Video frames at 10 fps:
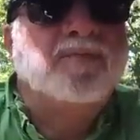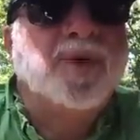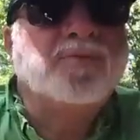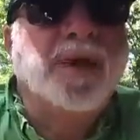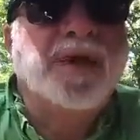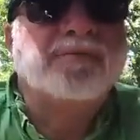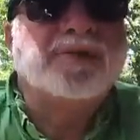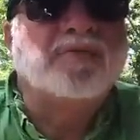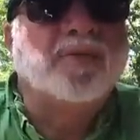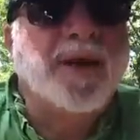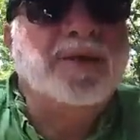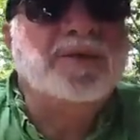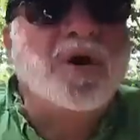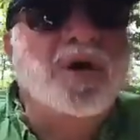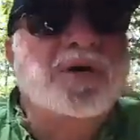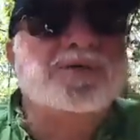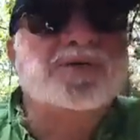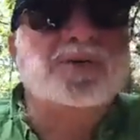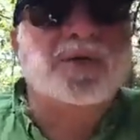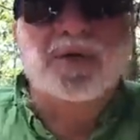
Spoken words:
where we have the right laws